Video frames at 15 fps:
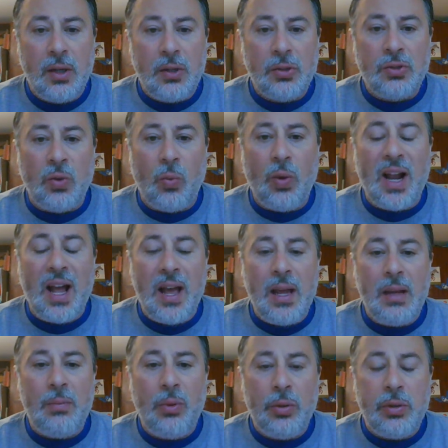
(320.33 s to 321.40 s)
So when I
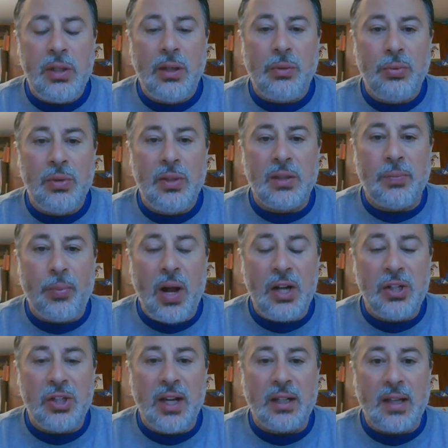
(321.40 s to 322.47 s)
am looking through this
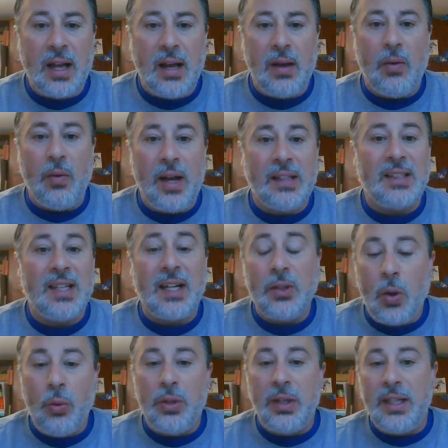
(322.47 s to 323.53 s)
project, as I
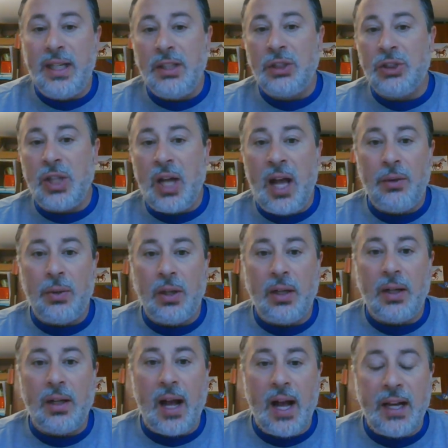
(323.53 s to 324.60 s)
go to each
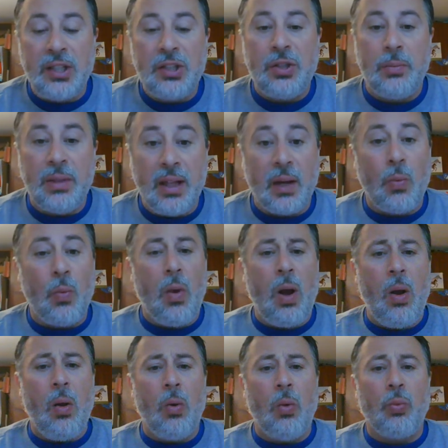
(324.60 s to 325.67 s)
genre, I should be like,
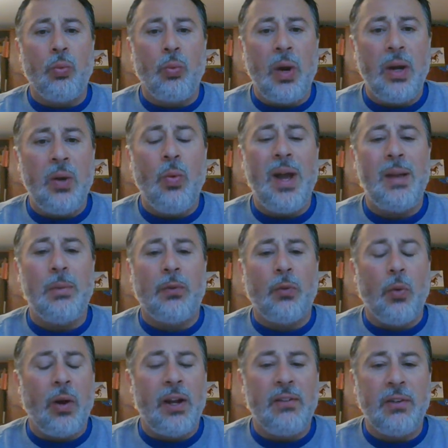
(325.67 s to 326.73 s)
whoa, right away
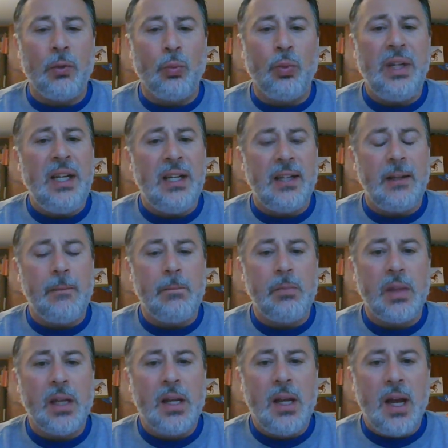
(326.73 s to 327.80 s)
before I even read it,
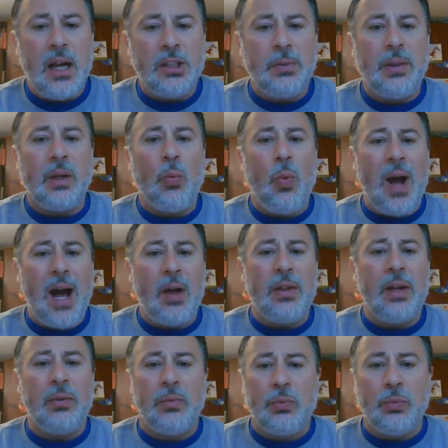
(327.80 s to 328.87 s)
I should be like, wow,
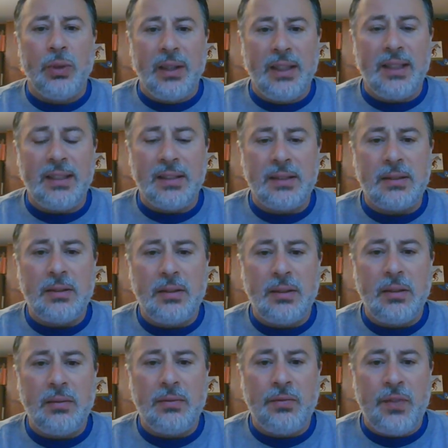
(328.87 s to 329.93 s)
that really is
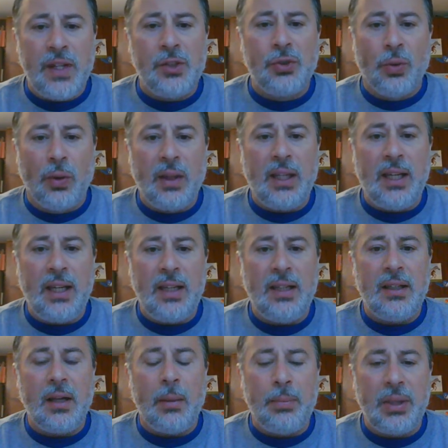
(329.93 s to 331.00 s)
visually
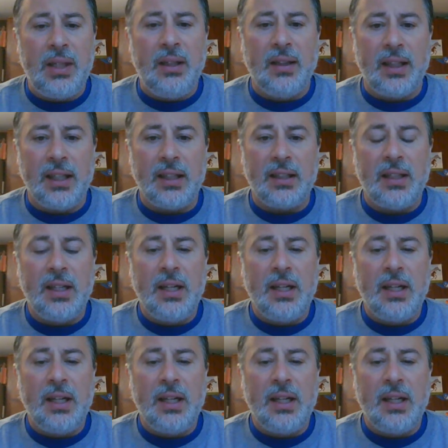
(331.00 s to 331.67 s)
appealing.